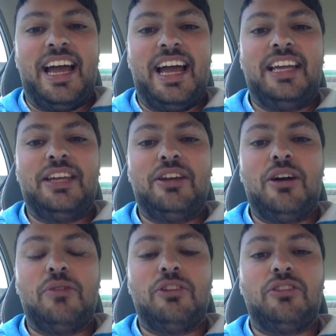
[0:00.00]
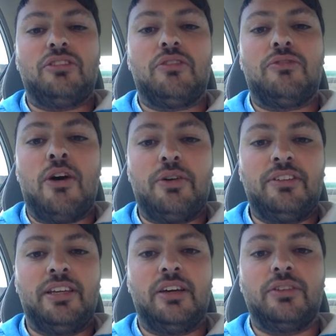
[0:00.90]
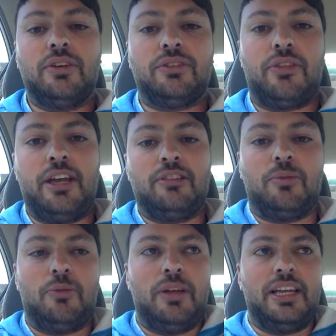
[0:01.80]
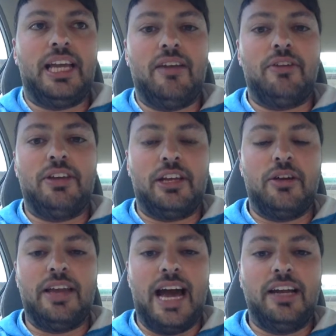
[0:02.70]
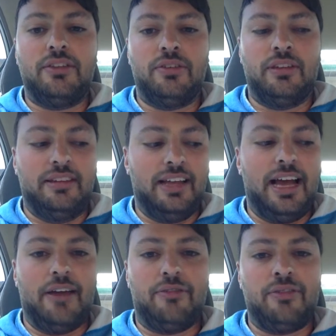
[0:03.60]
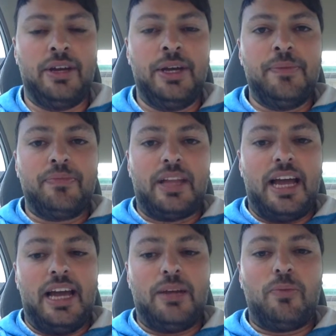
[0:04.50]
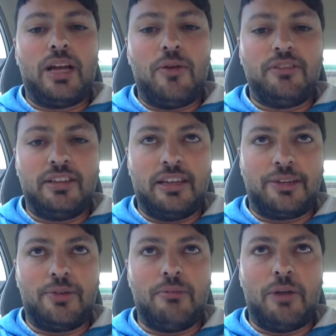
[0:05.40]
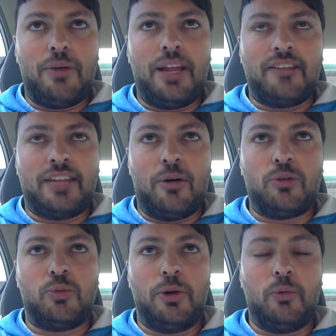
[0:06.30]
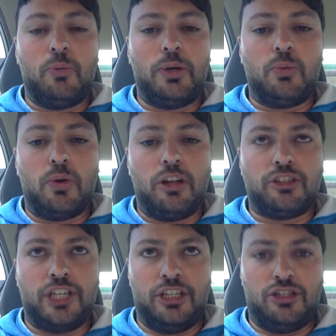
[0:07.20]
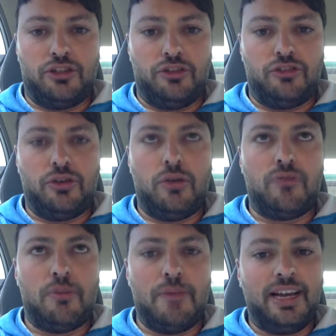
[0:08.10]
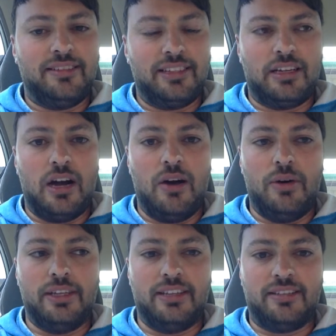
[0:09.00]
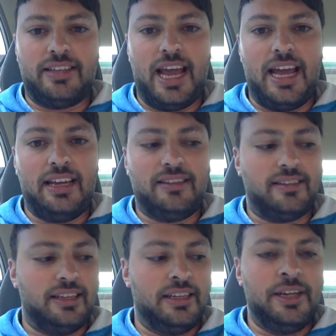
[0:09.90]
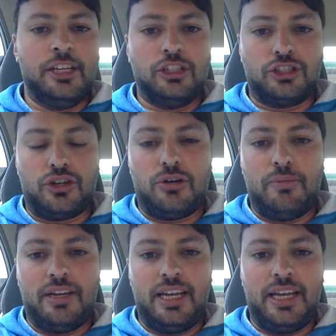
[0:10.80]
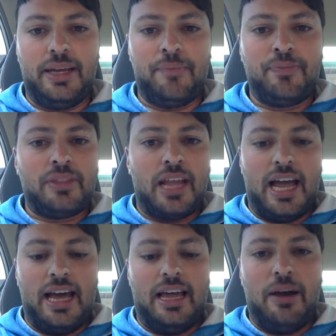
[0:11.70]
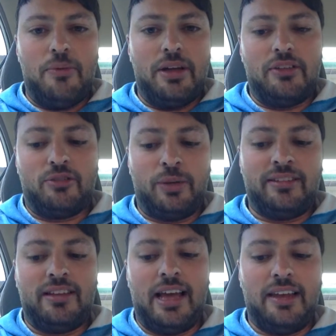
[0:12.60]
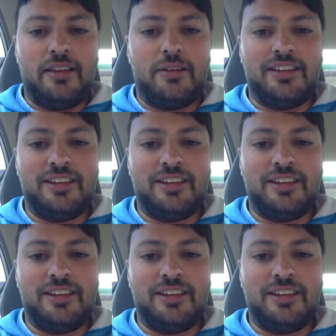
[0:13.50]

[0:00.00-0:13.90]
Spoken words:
And, just focusing on those things would really give you a good attitude in life. And when I was in that room, I realized that I was with world changers, from Mexico and the States and Germany and Switzerland.